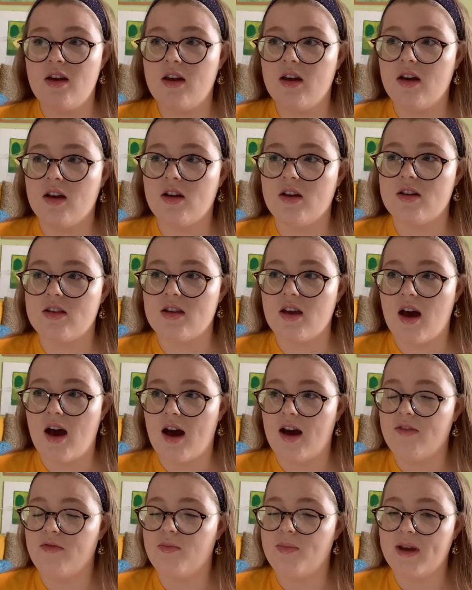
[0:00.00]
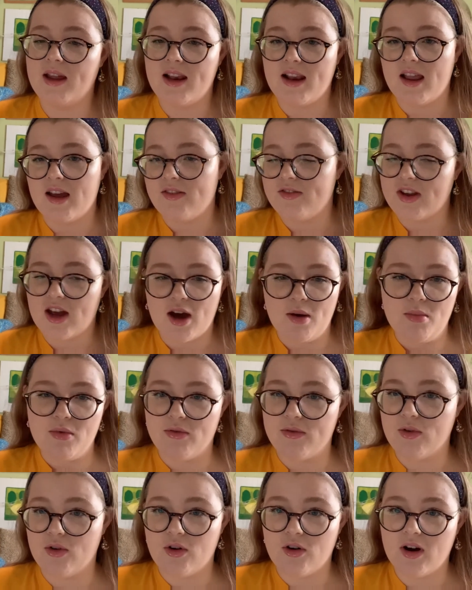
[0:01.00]
because I've been left out
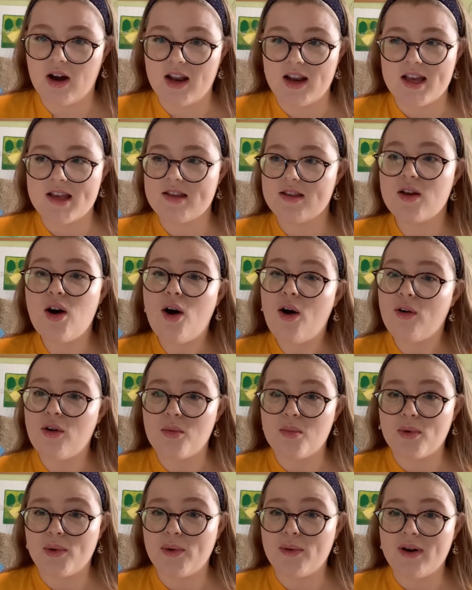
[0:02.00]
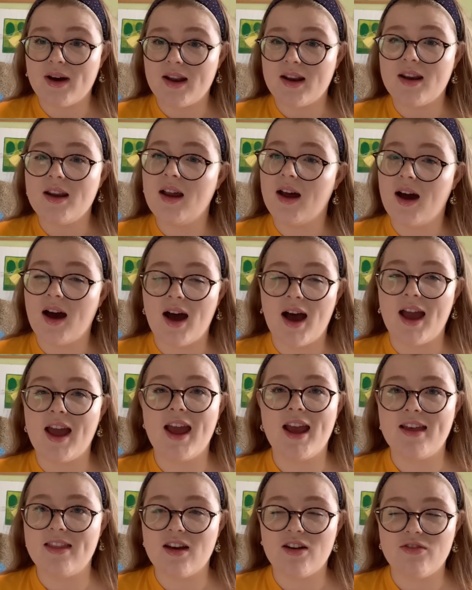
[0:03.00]
before and it's horrible and I
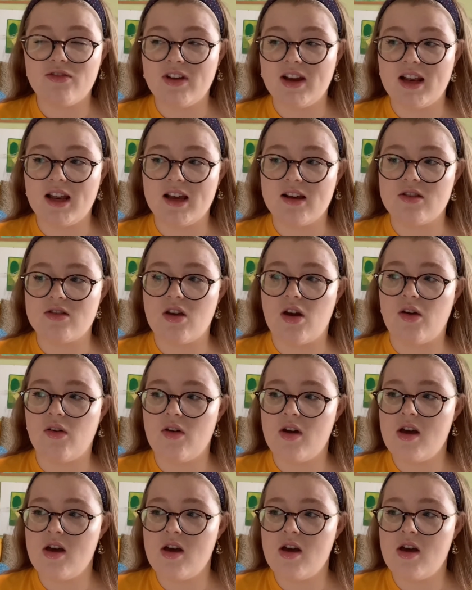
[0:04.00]
hate that feeling, so